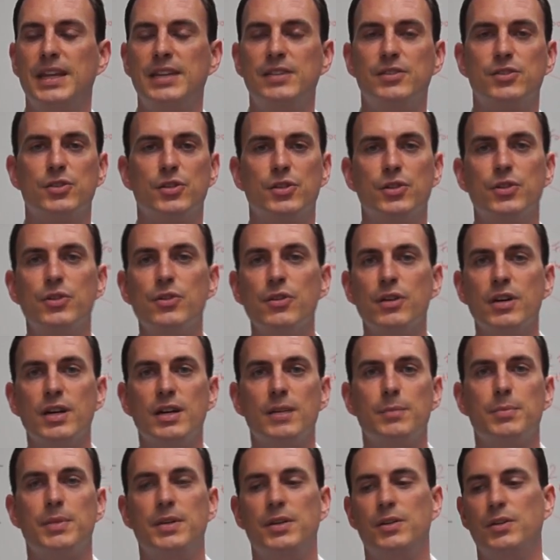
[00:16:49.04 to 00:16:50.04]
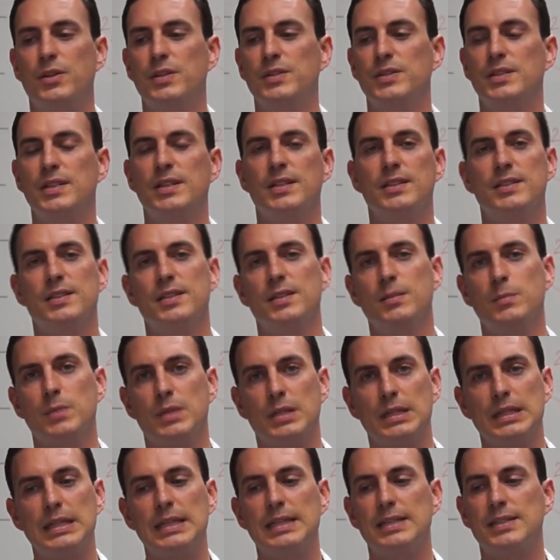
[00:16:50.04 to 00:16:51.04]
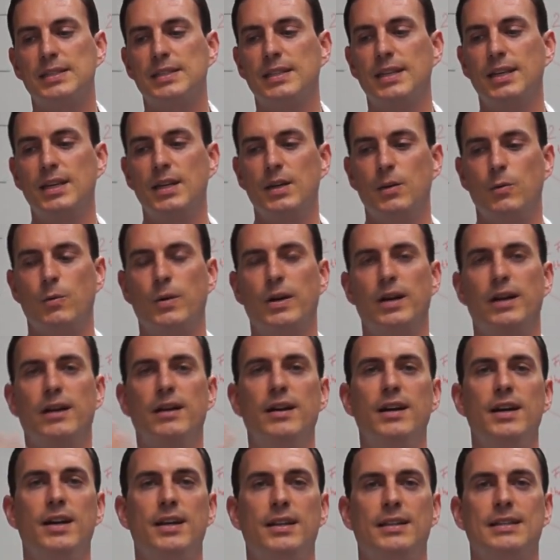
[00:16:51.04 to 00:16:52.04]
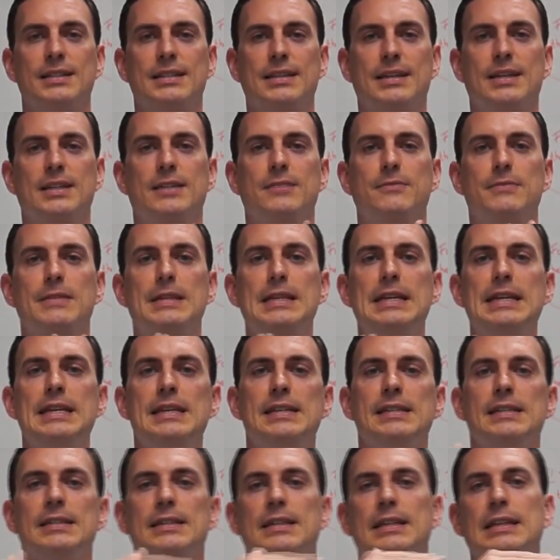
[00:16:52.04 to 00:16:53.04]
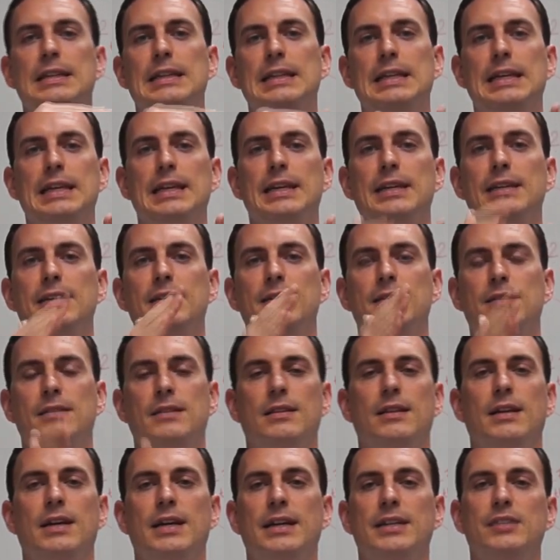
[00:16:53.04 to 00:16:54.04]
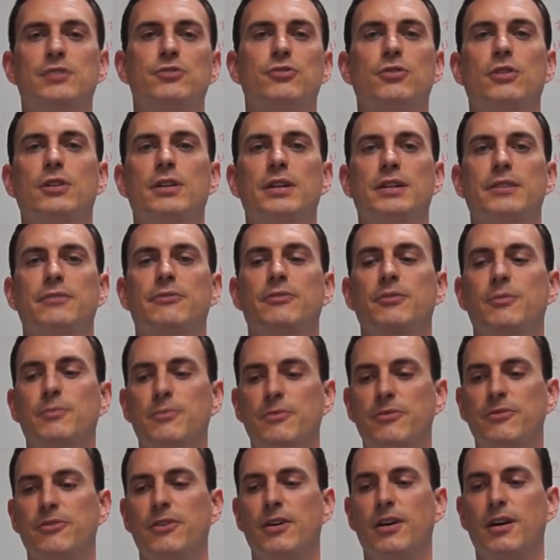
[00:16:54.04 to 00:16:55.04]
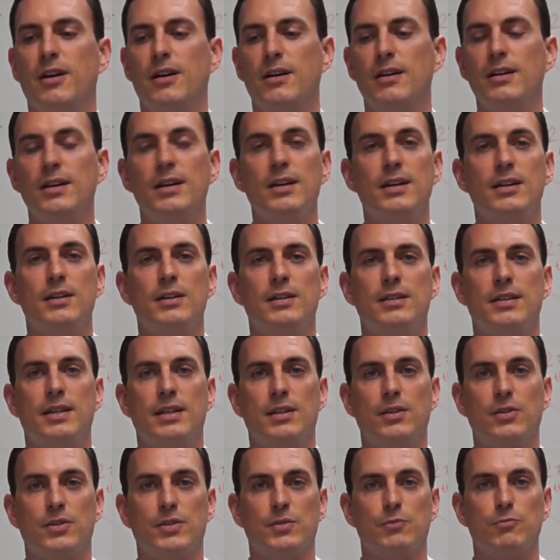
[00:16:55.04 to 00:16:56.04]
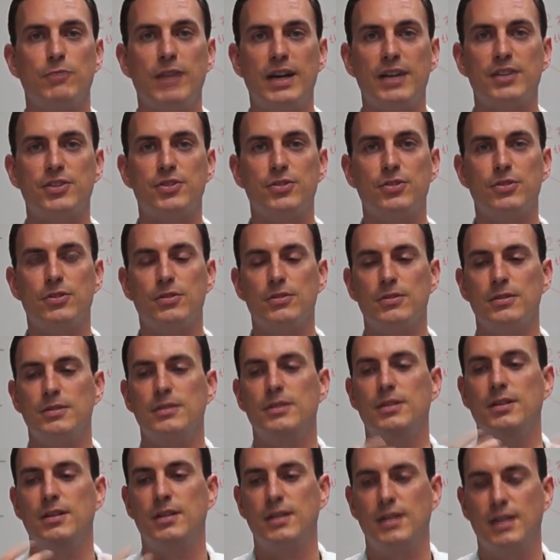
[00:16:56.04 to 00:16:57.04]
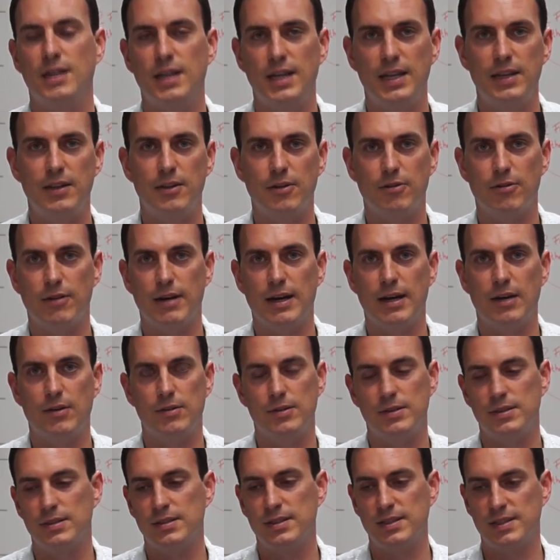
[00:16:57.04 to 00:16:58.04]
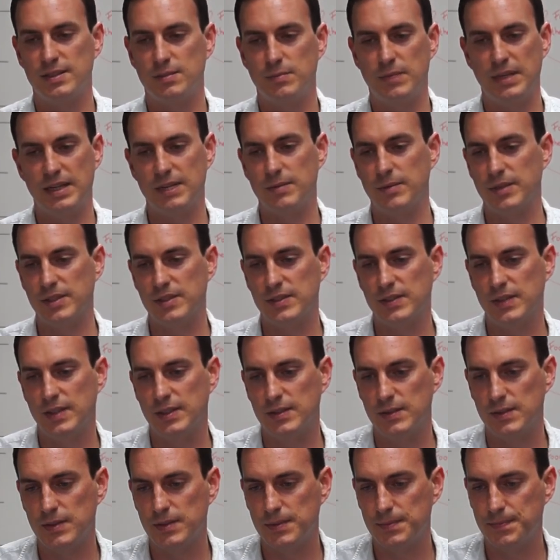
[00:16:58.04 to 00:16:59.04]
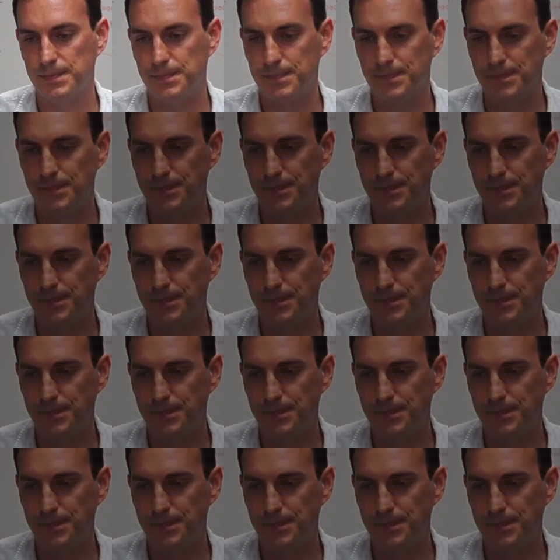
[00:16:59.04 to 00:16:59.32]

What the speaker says: Eastern Europe, and you can see this in the Middle East, where this kind of neat, clean line drawing from far that looks rational in the ground doesn't make much sense.